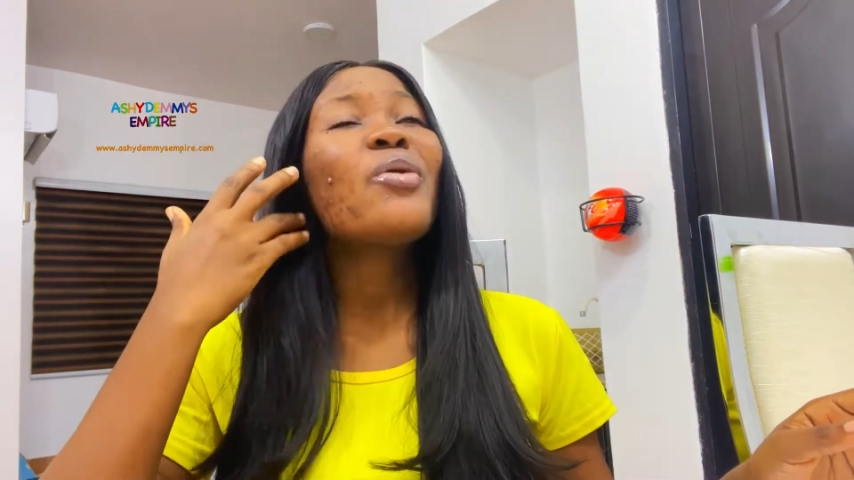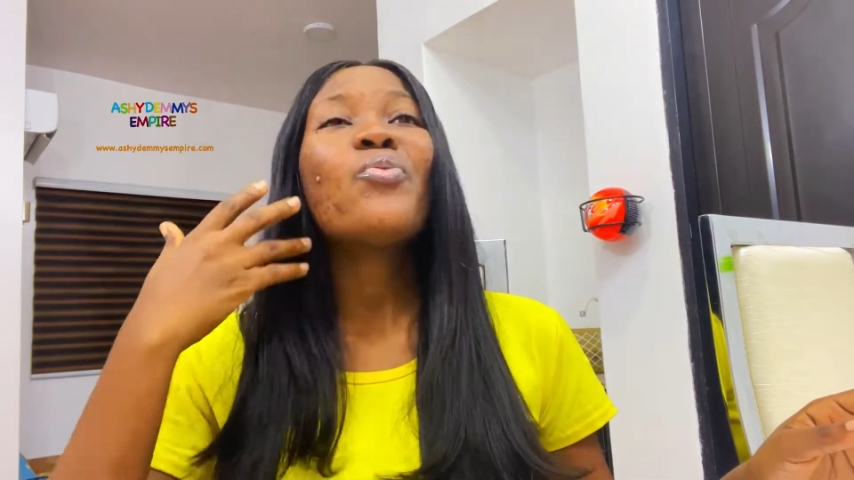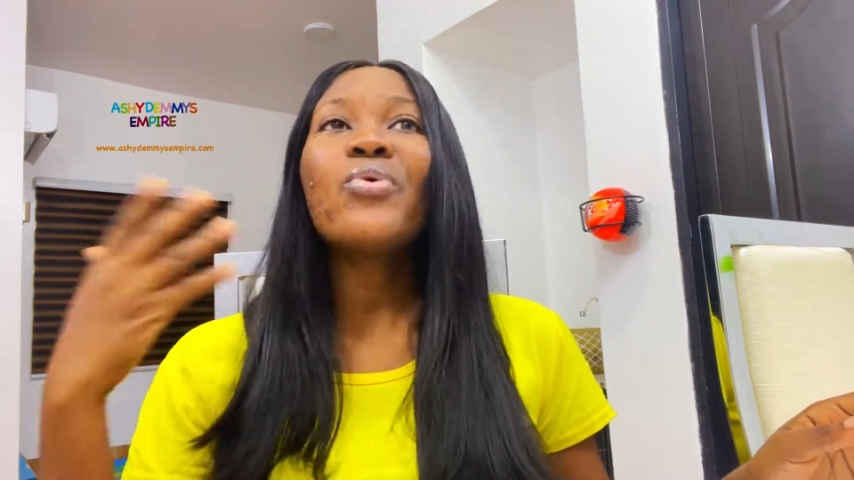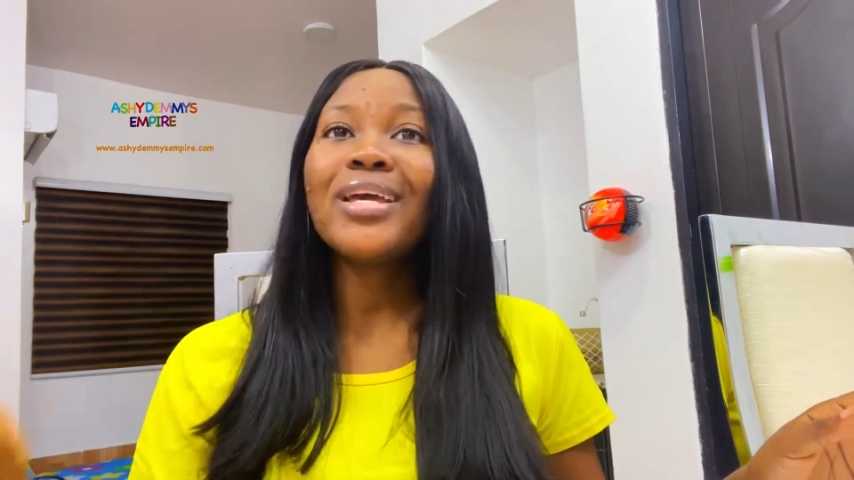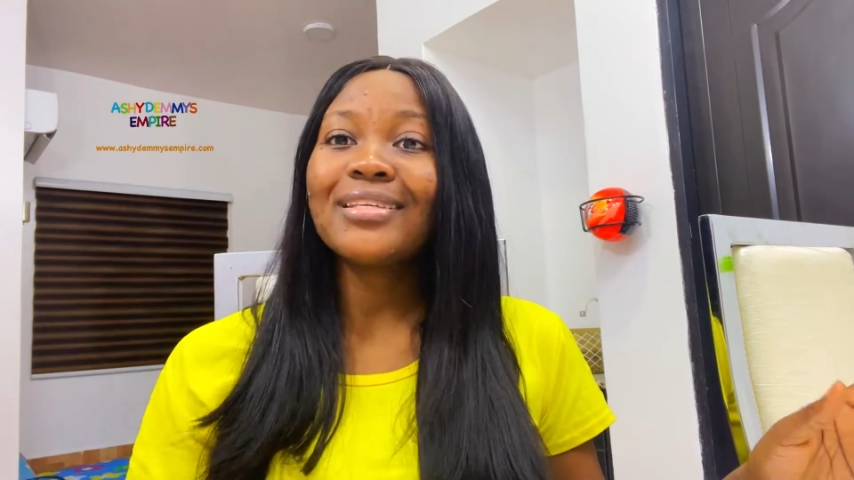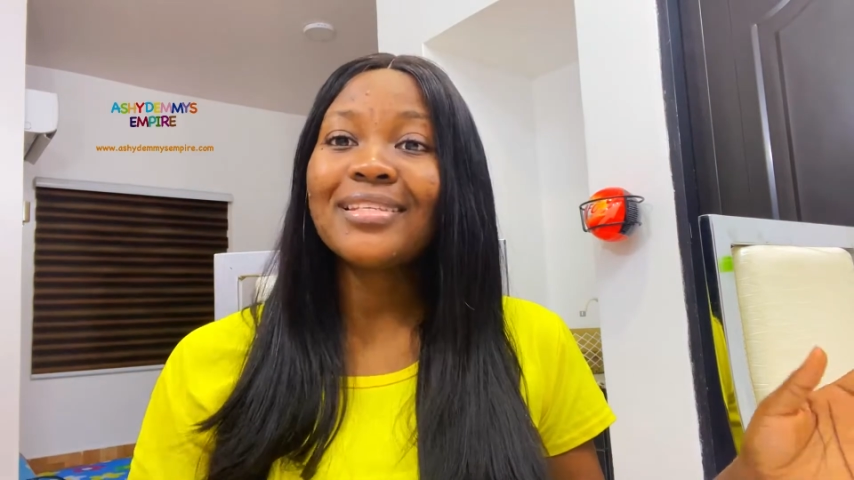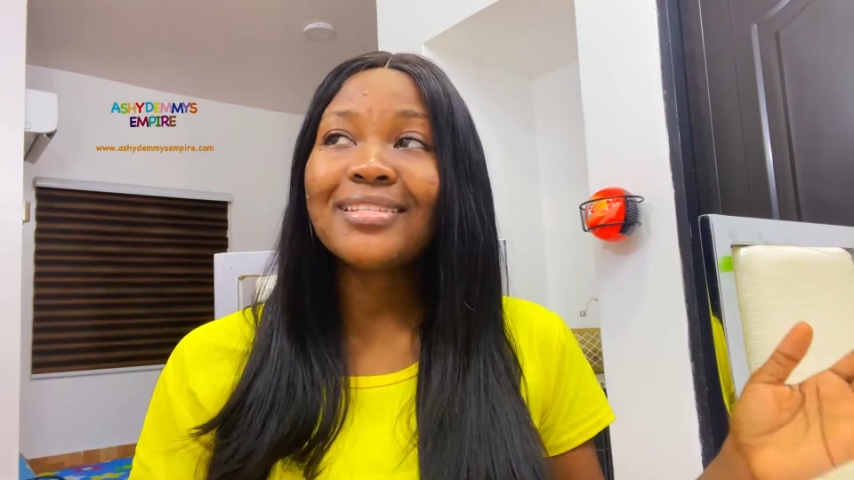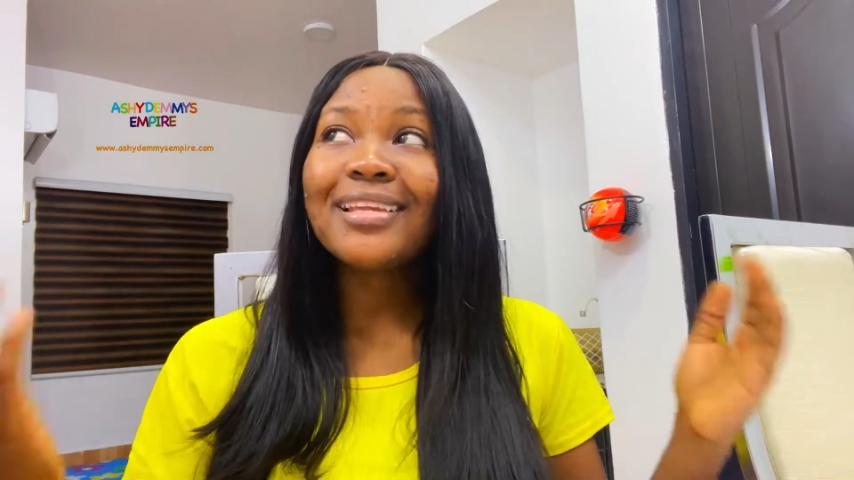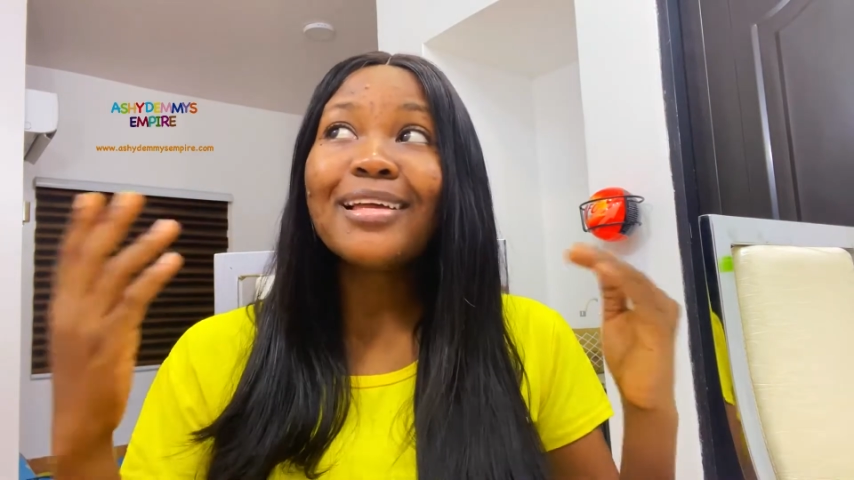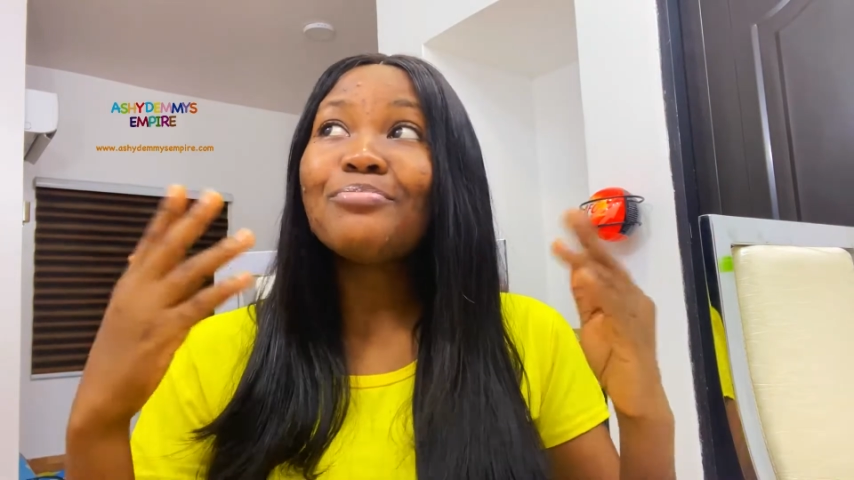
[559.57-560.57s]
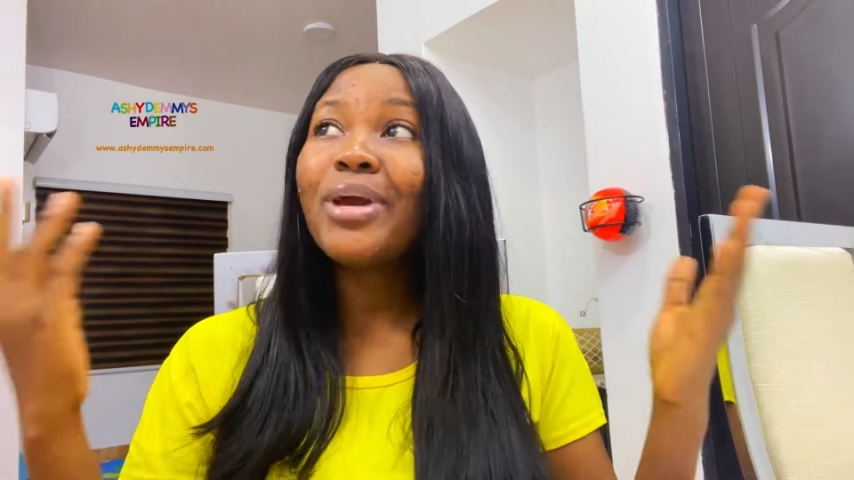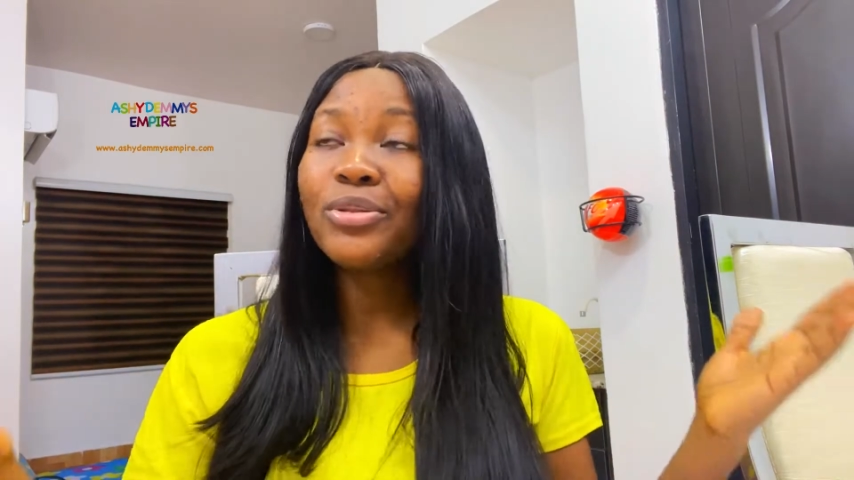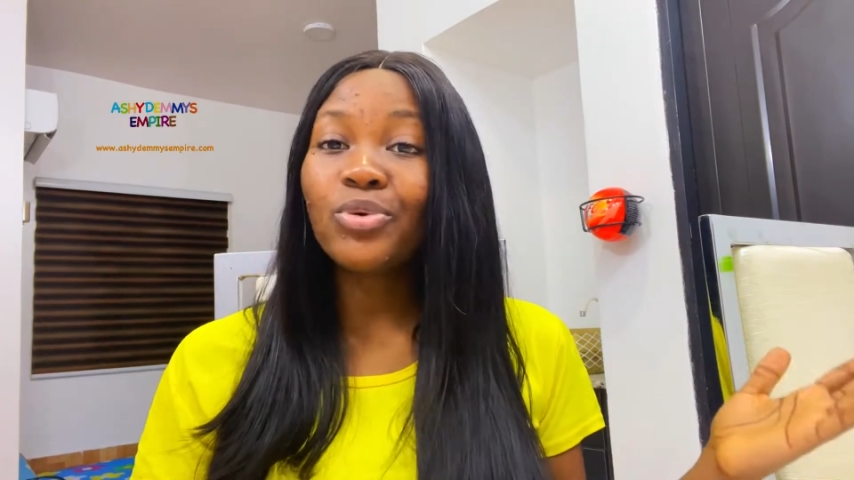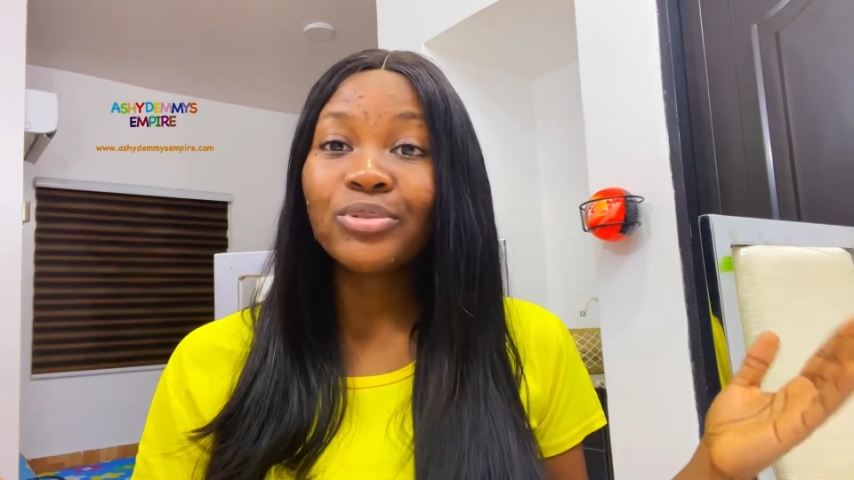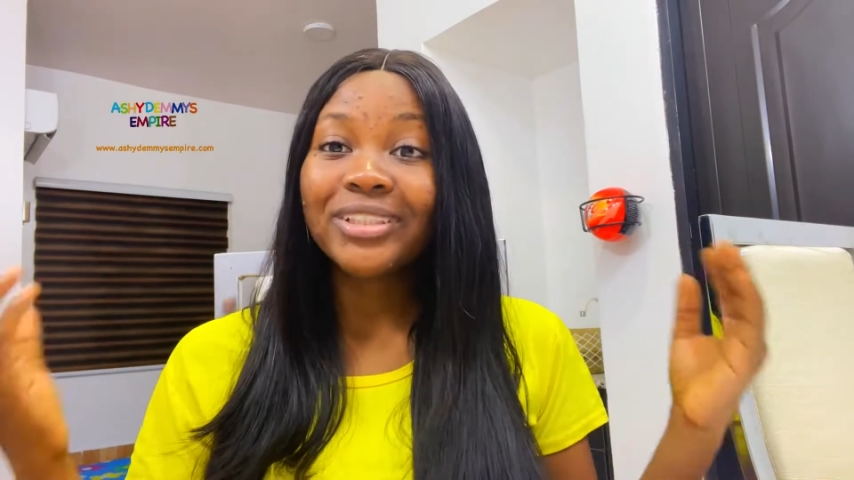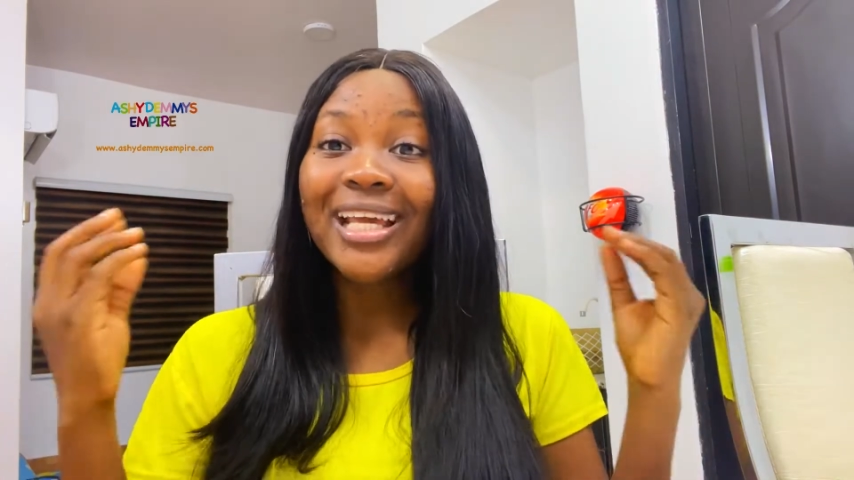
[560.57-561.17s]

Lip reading: ways, 10 methods,